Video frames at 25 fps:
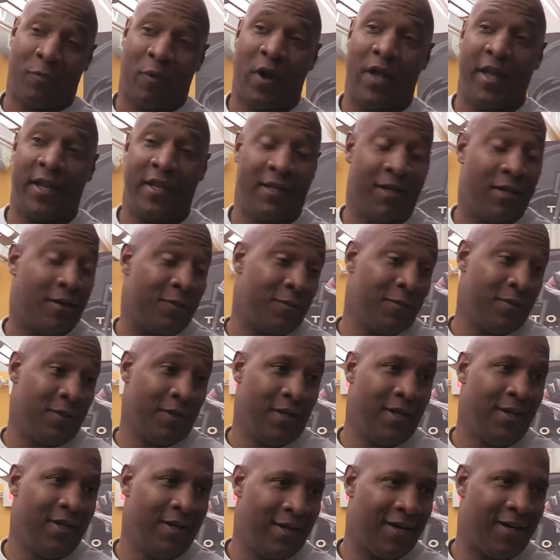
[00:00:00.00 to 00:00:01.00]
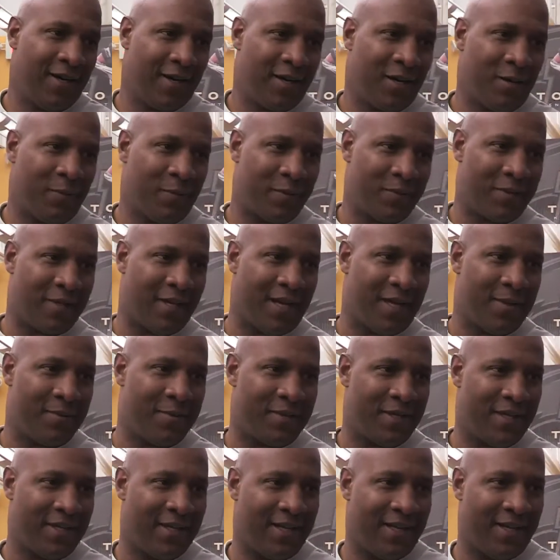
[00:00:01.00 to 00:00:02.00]
rain though, a couple
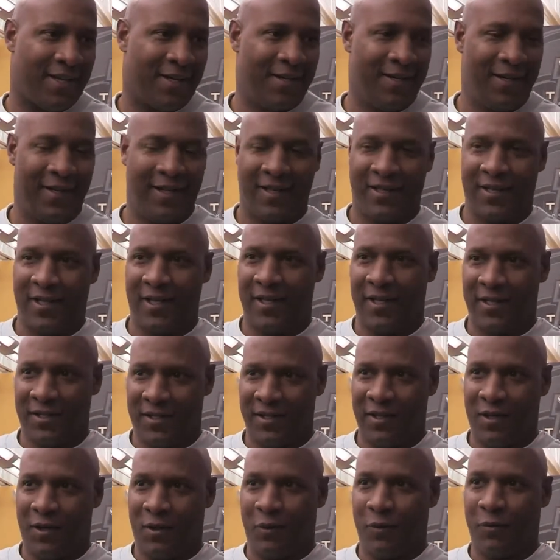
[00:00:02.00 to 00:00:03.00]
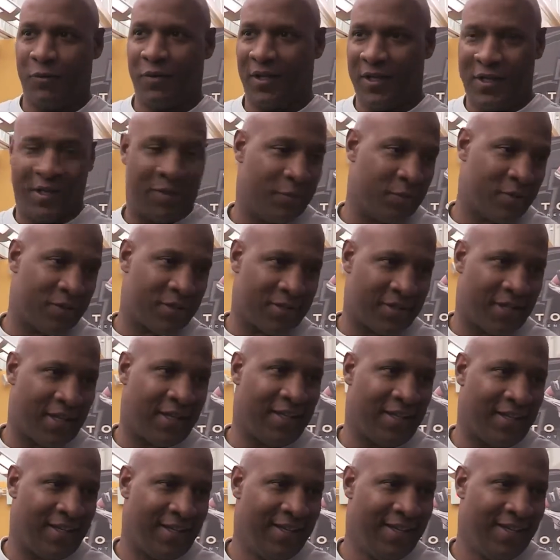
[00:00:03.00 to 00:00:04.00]
times in there, and then it snowed, and then it was
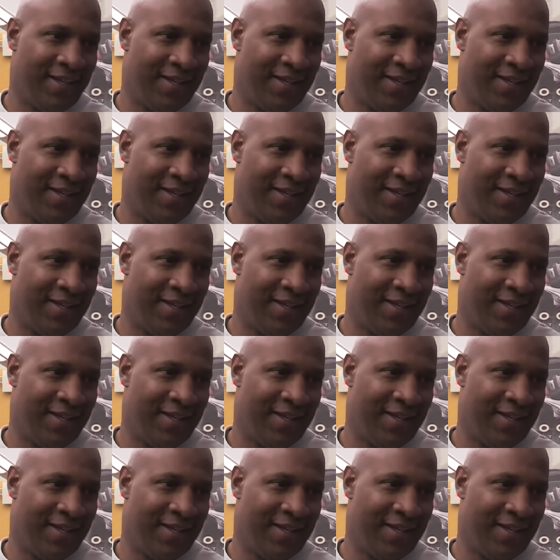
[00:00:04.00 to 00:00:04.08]
sunny.